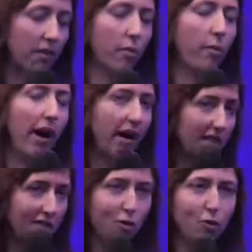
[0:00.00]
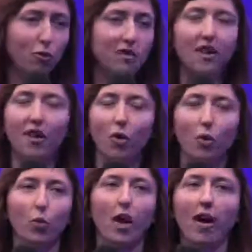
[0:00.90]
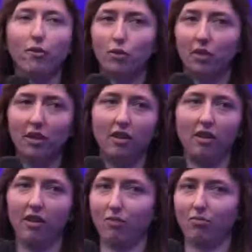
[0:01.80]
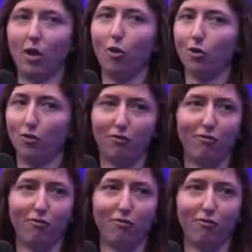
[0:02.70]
uh, biased news, we have really uh, a lot of